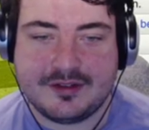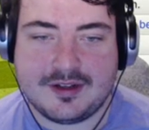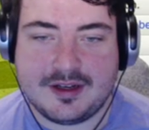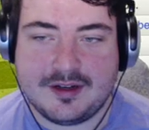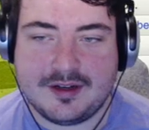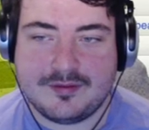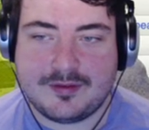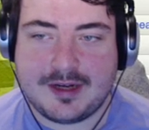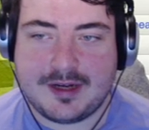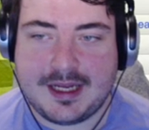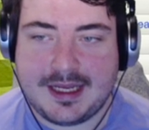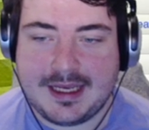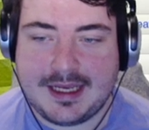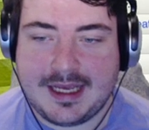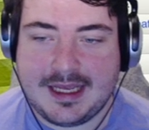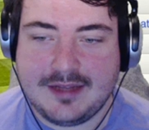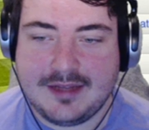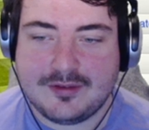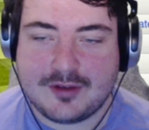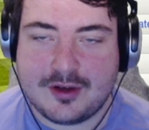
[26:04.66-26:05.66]
delivery.
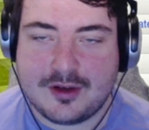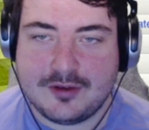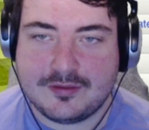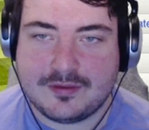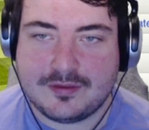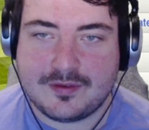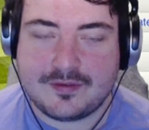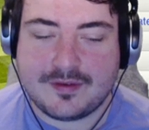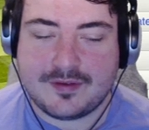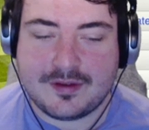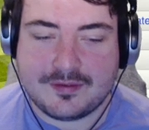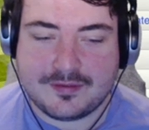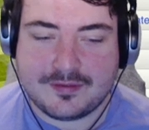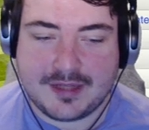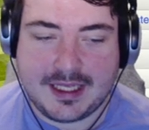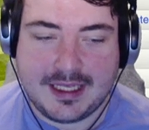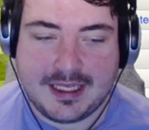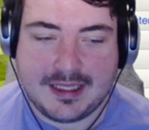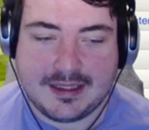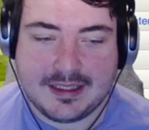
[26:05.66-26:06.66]
He's gone for
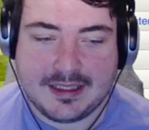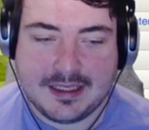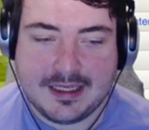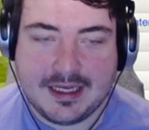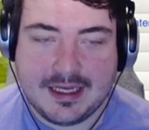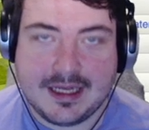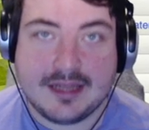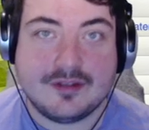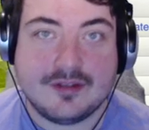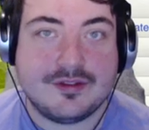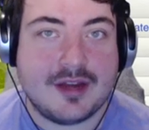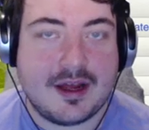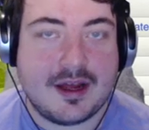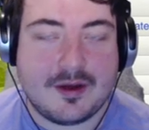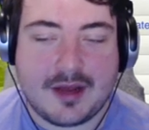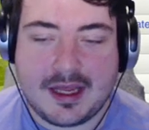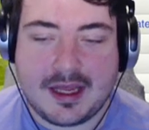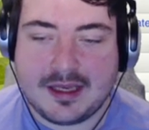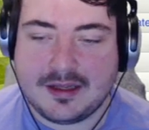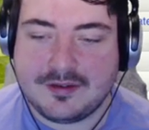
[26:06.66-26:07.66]
15. That's
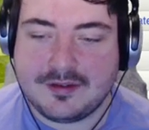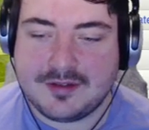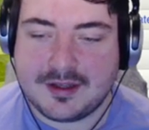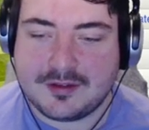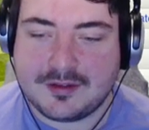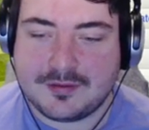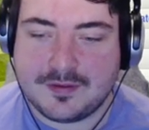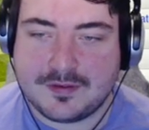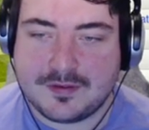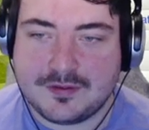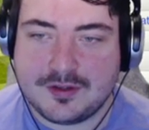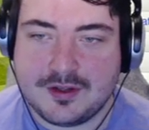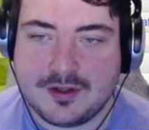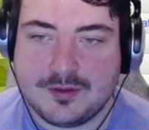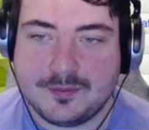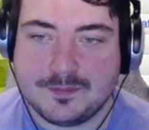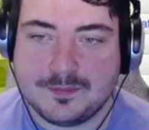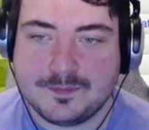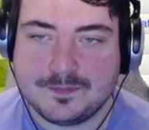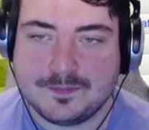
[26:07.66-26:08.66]
now 86 for 2.